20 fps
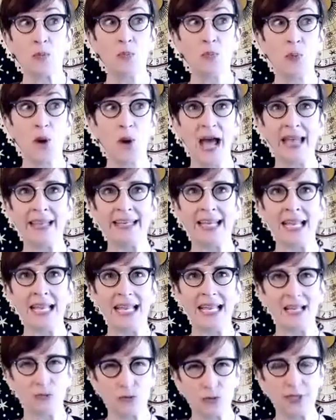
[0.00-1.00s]
But
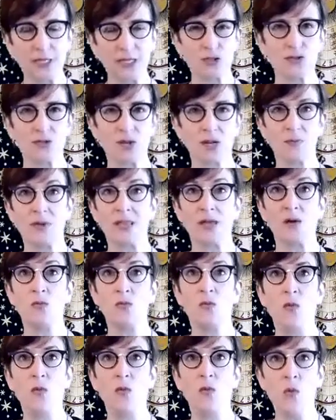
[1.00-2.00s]
it really struck me that,
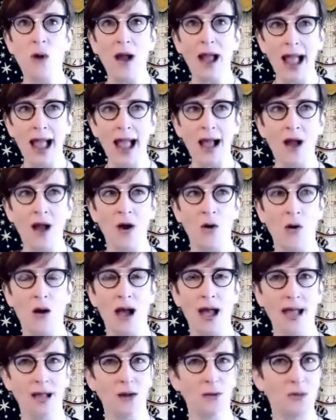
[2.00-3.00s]
wow,
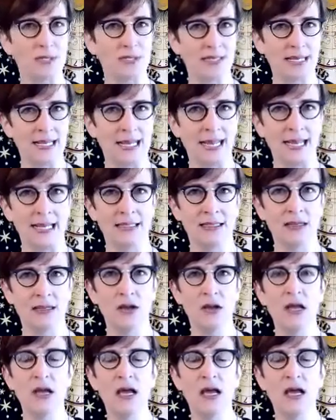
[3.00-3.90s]
I was in